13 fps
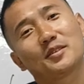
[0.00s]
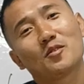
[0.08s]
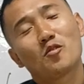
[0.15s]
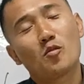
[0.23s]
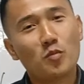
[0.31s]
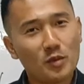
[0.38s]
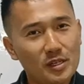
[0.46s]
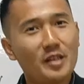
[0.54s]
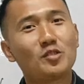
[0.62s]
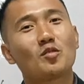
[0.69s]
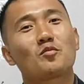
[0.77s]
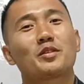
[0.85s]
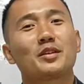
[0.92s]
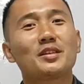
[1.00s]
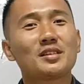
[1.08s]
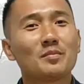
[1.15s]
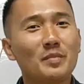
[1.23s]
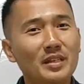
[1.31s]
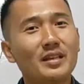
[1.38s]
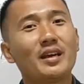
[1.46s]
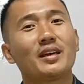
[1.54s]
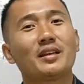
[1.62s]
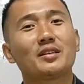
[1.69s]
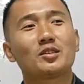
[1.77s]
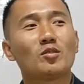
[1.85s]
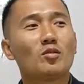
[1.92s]
who presides over its meeting
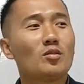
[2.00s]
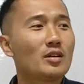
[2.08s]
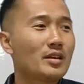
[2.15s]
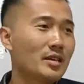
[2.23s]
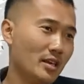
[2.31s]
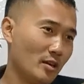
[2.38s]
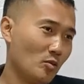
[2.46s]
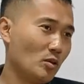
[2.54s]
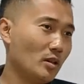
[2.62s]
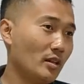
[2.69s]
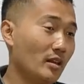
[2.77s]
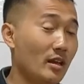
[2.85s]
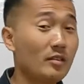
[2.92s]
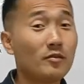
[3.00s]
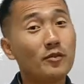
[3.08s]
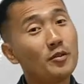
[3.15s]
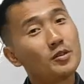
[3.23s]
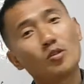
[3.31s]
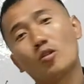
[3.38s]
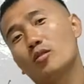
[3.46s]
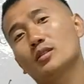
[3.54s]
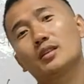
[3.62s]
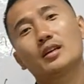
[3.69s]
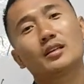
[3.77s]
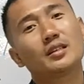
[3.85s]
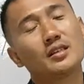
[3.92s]
again. So he will influence all
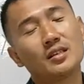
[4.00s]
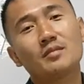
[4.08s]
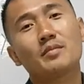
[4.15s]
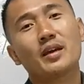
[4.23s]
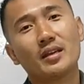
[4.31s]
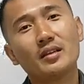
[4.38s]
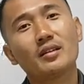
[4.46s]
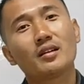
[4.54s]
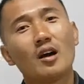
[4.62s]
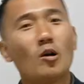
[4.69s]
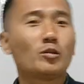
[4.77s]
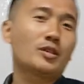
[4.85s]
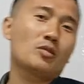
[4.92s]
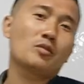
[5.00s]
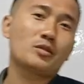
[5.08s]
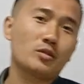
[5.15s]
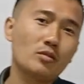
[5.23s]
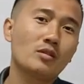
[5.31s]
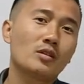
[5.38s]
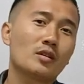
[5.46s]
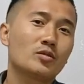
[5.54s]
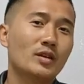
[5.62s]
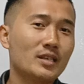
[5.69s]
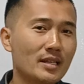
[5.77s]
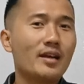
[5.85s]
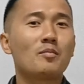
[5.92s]
the decision making out there also. So
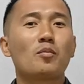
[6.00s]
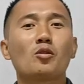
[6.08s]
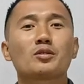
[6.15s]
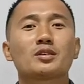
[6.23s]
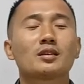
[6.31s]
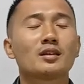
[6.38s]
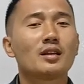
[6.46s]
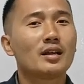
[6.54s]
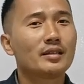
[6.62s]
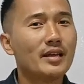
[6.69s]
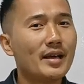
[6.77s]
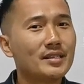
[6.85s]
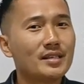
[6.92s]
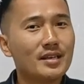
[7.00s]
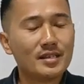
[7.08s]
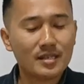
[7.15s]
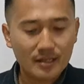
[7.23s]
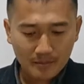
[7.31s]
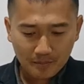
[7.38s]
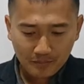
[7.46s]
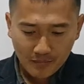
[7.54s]
he's like a boss. Next is